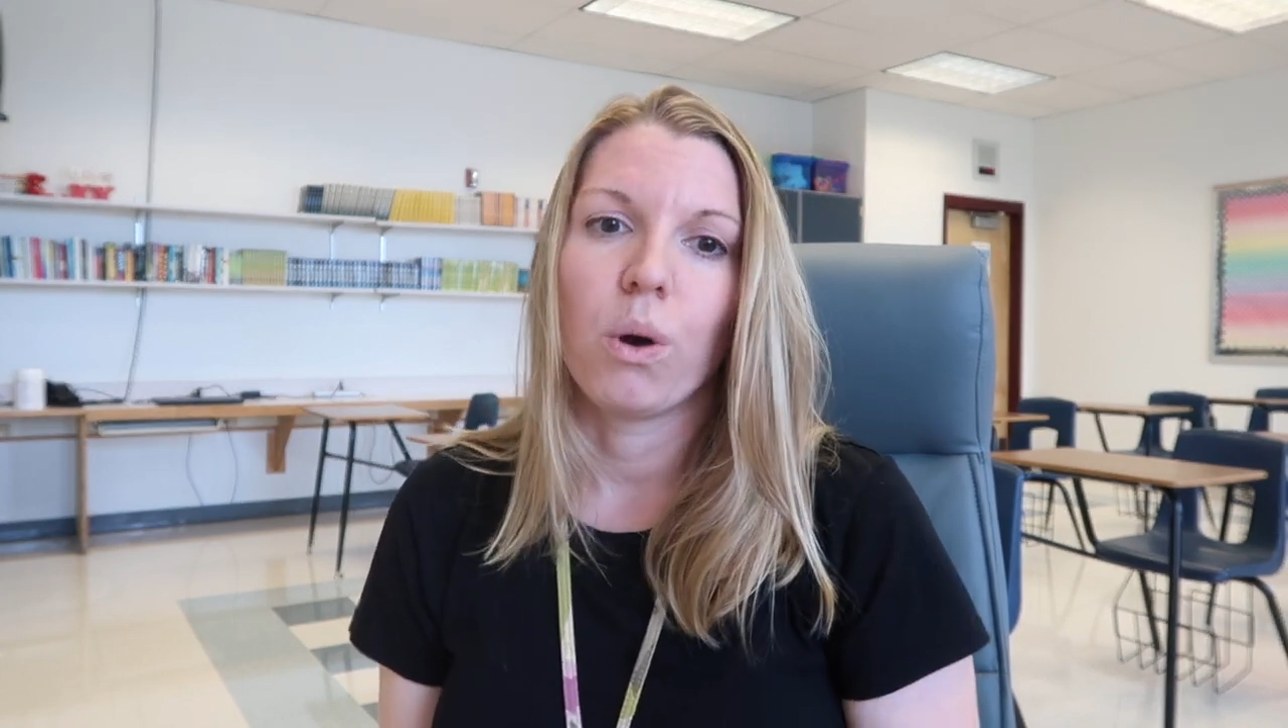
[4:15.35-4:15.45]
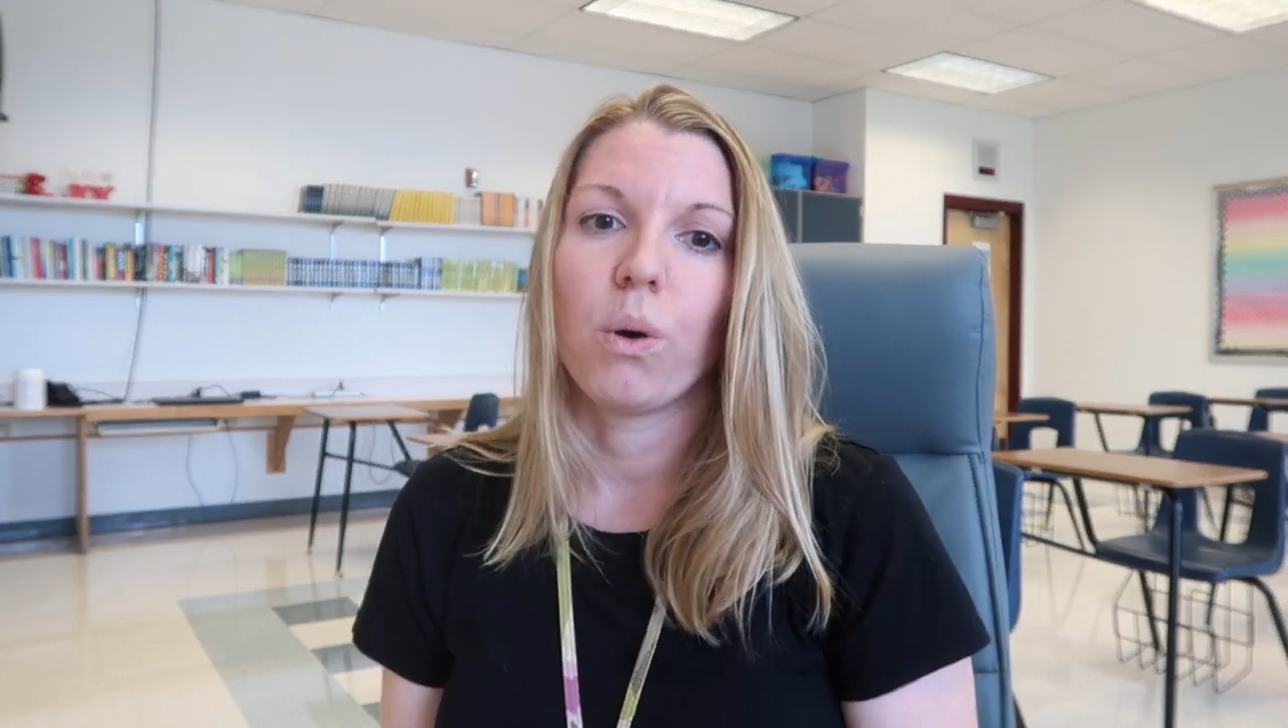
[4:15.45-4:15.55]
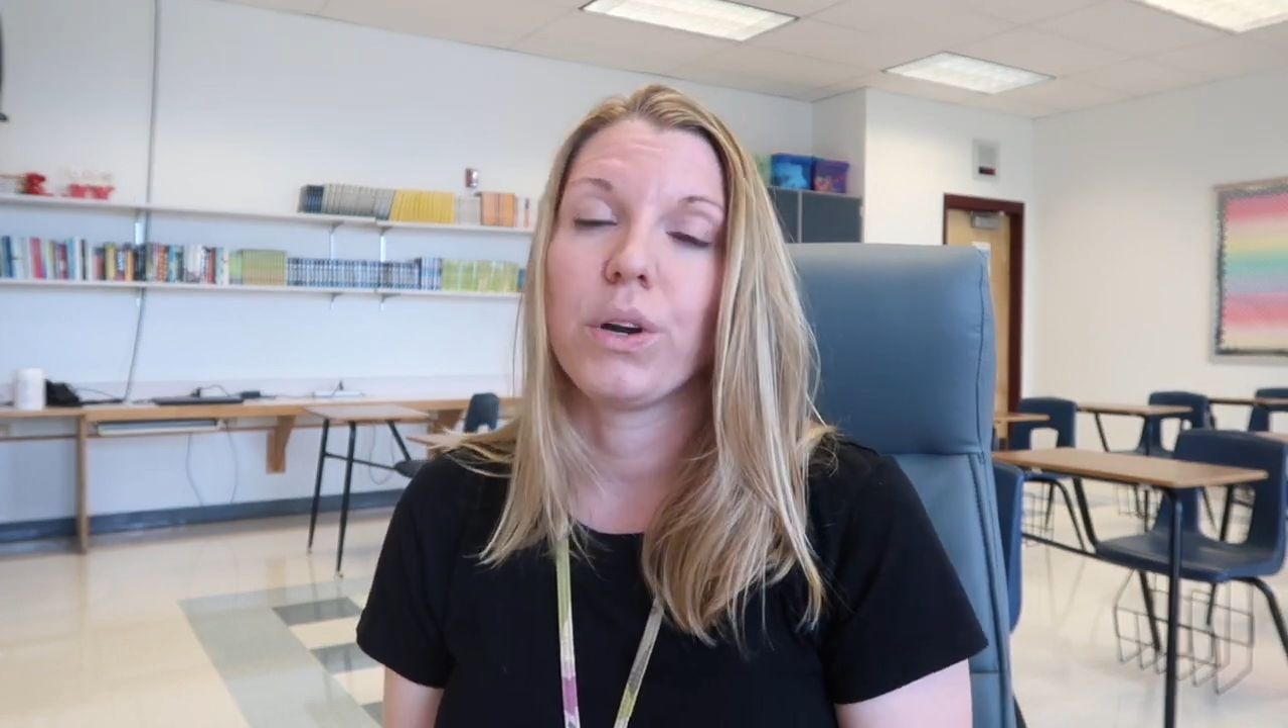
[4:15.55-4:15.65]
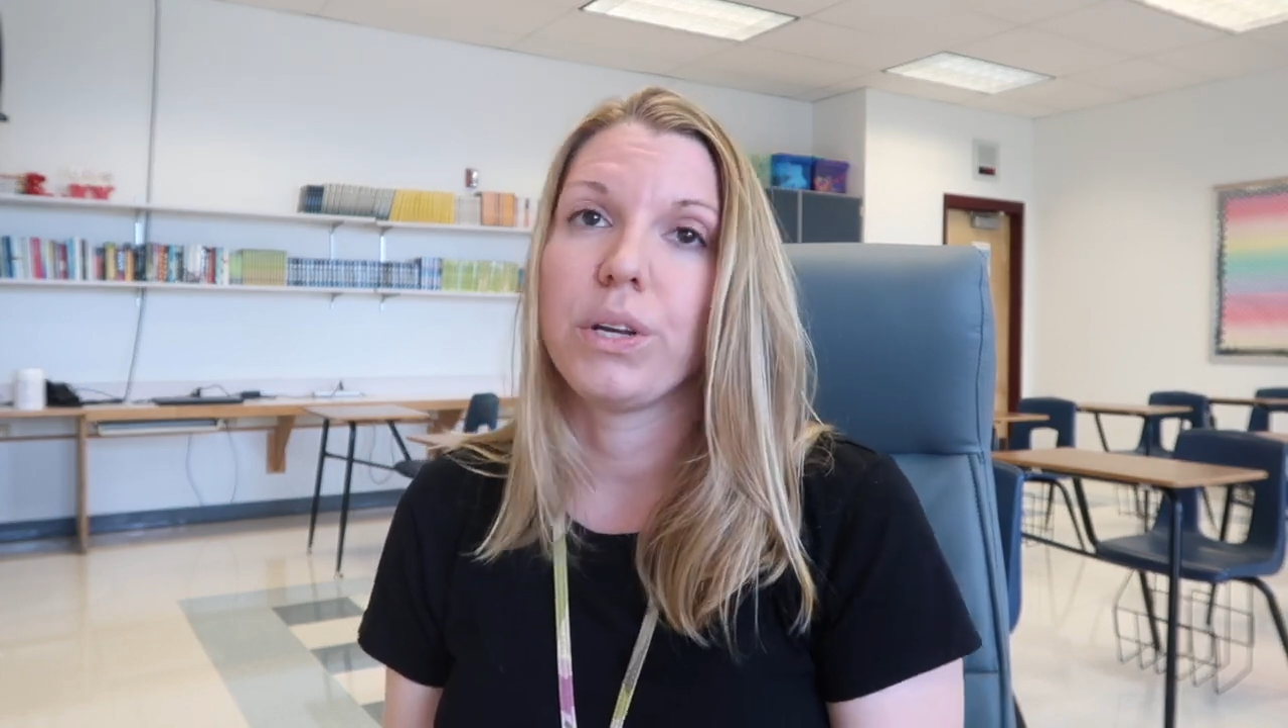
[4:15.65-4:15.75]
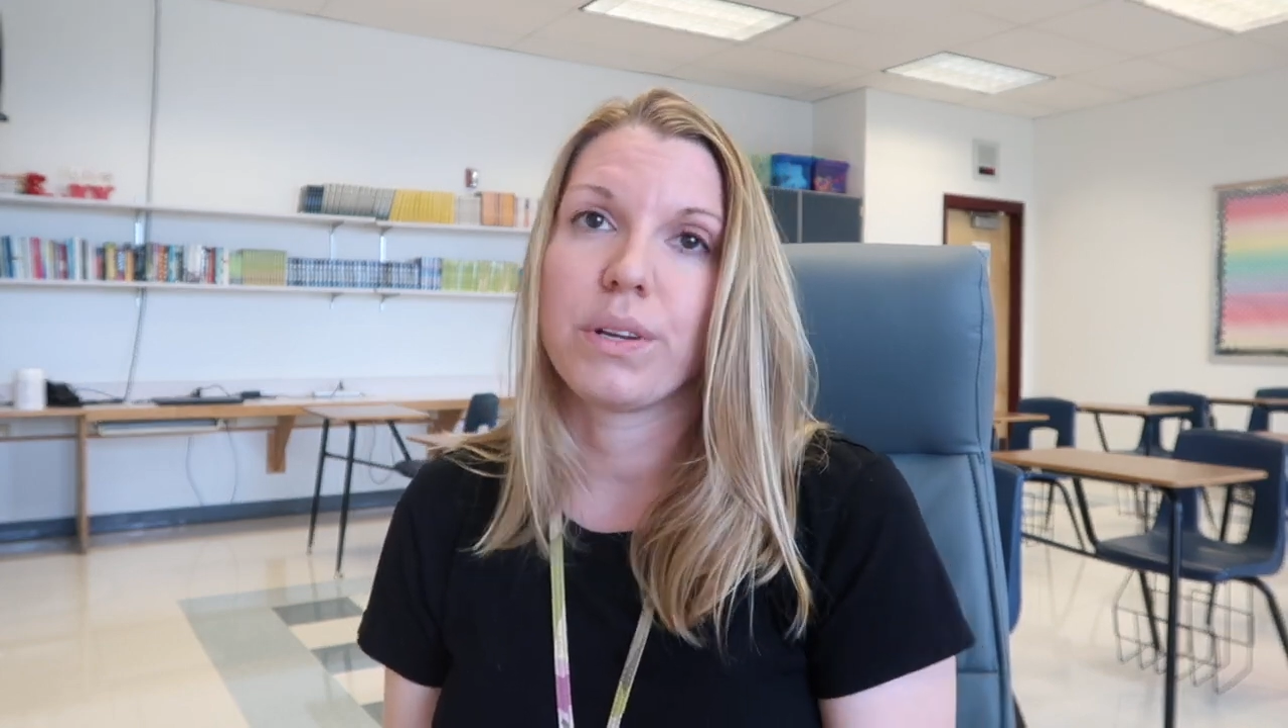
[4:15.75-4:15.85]

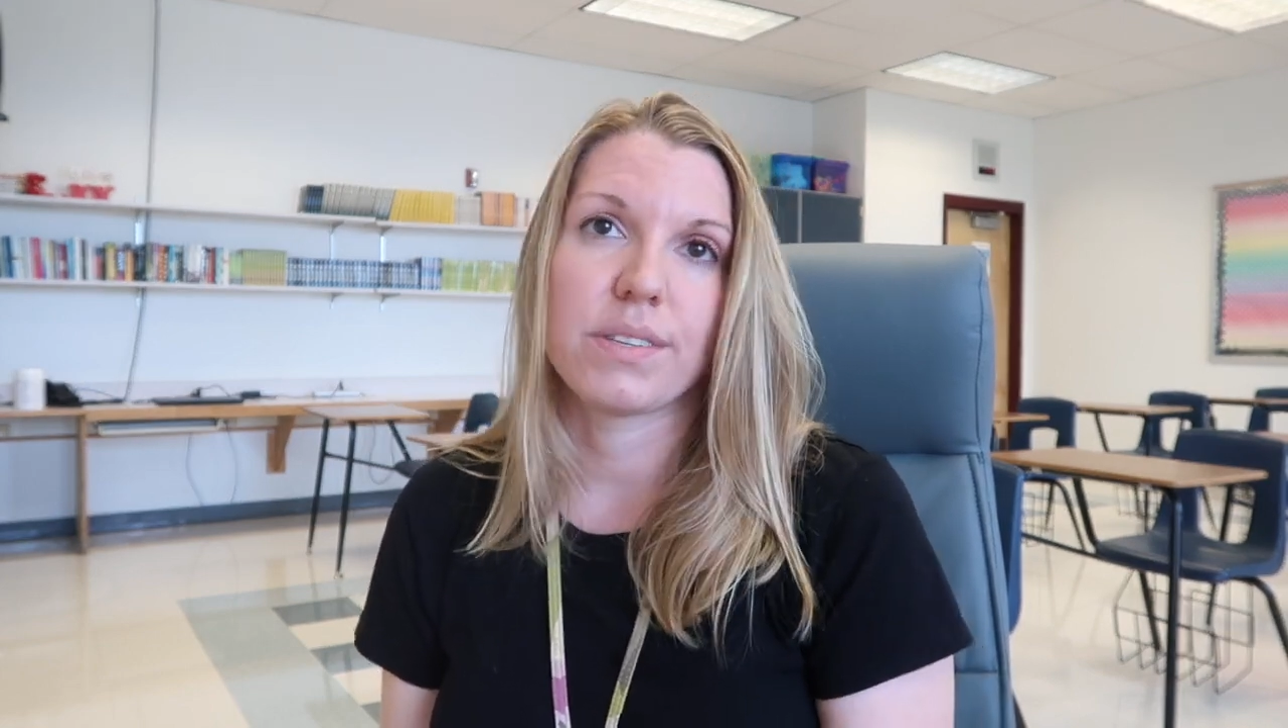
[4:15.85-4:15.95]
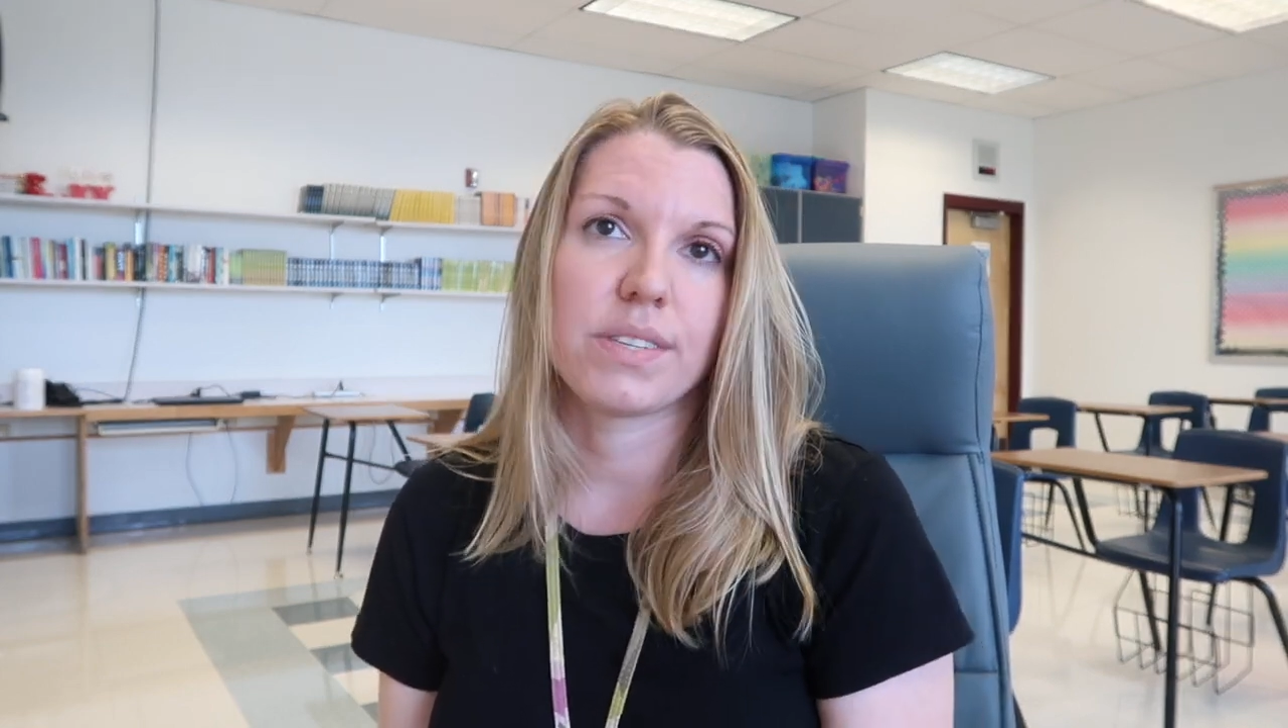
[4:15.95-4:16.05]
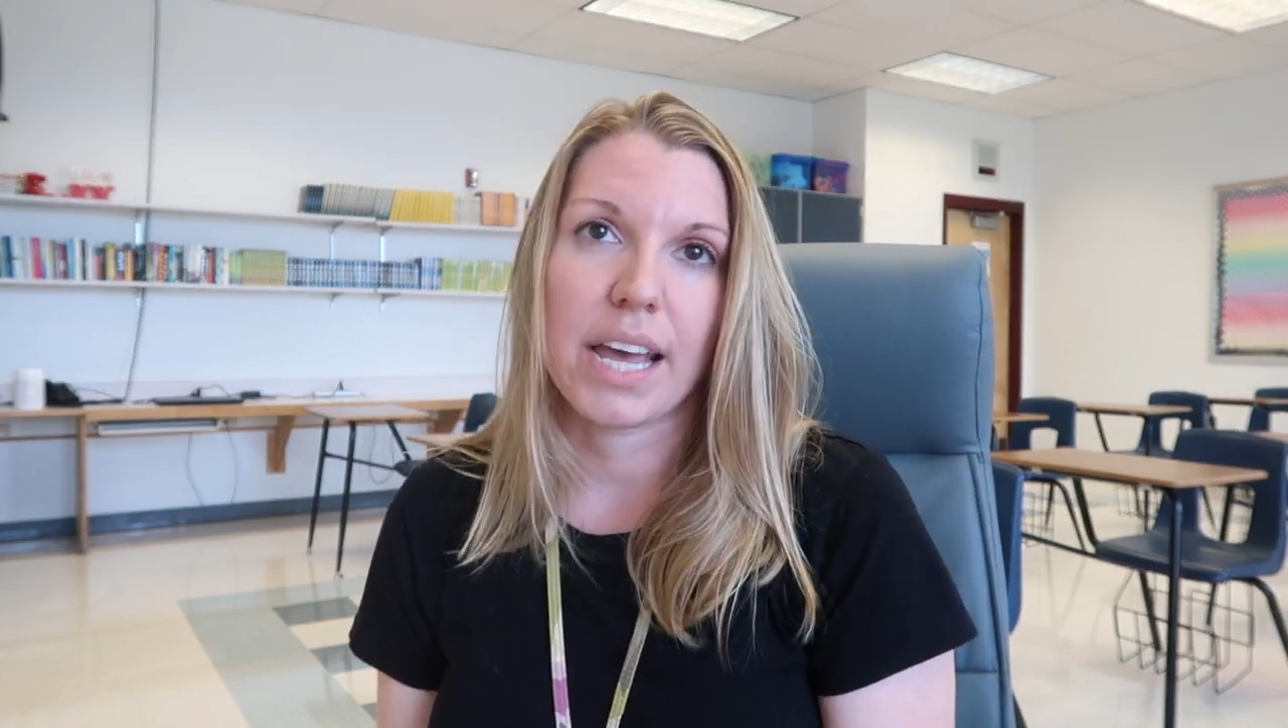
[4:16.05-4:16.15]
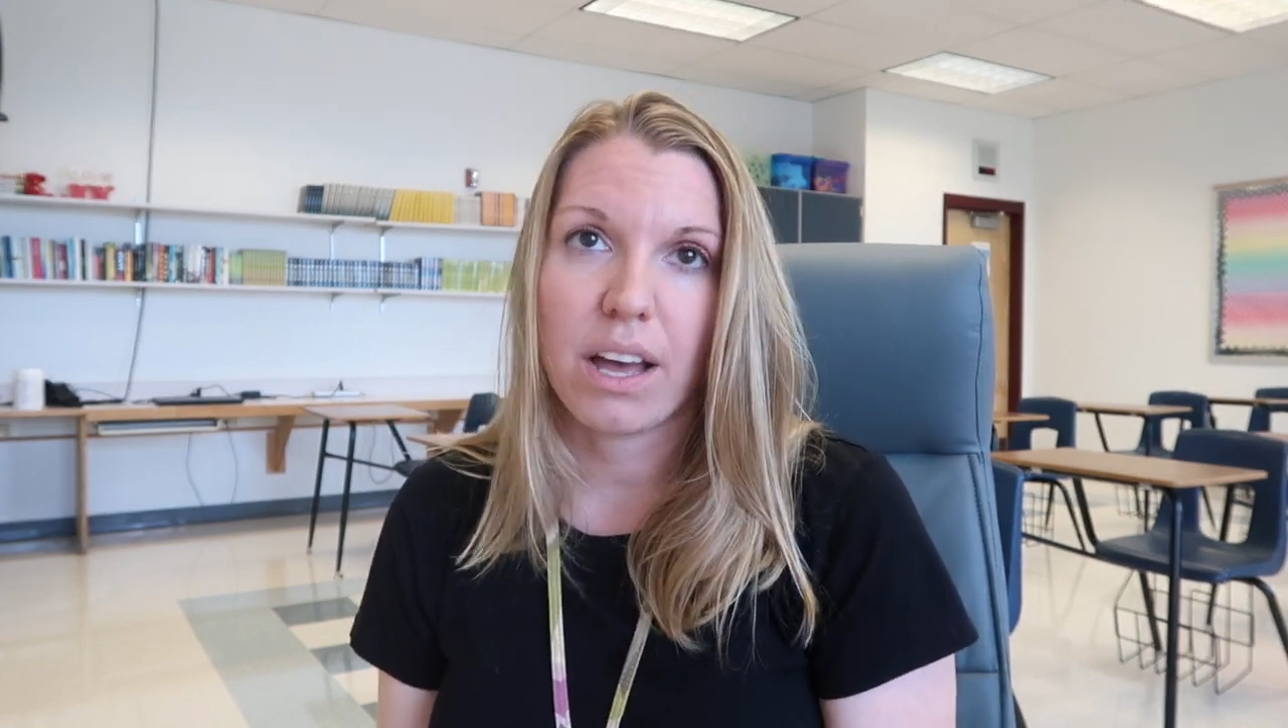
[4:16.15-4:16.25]
or you can stay